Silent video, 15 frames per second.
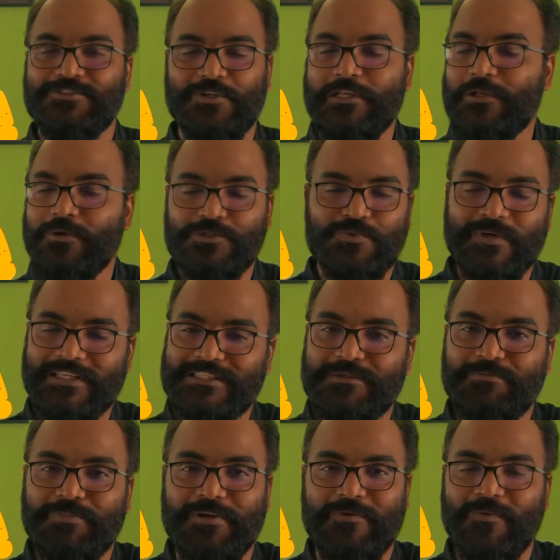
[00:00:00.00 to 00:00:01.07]
So it looks very
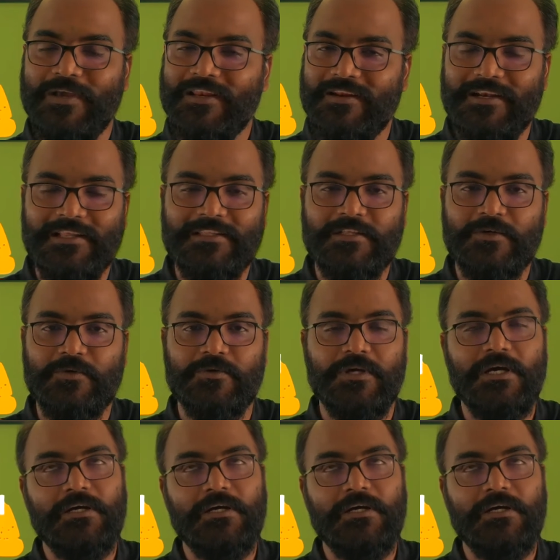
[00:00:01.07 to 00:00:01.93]
simple while writing the code.